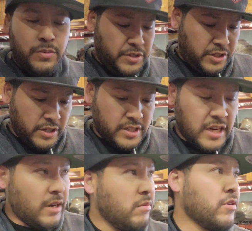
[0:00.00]
we just
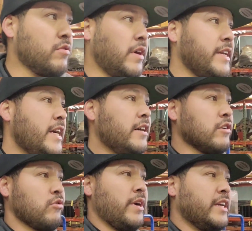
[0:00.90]
got word right now.
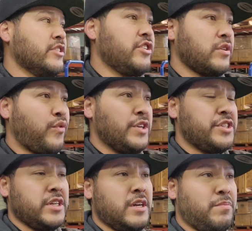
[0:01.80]
Greg is just
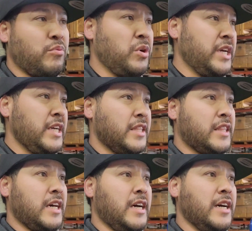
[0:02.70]
finishing up with
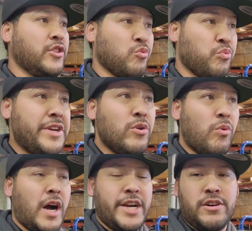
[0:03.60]
the
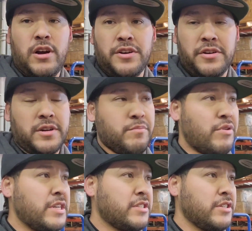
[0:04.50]
rewire on our
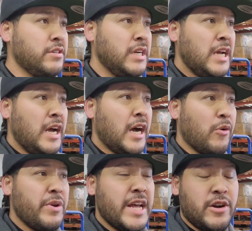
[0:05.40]
compressor.
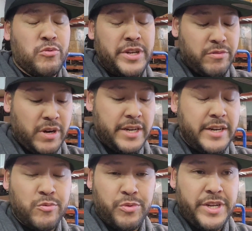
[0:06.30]
We had to
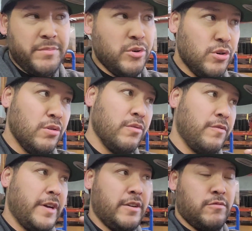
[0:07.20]
rerun and
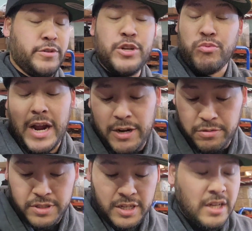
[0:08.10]
remove and
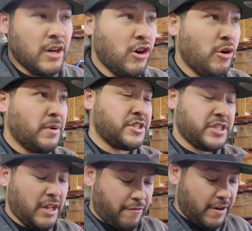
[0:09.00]
reroute a whole bunch
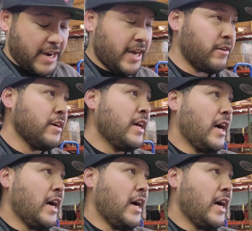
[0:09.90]
of stuff right now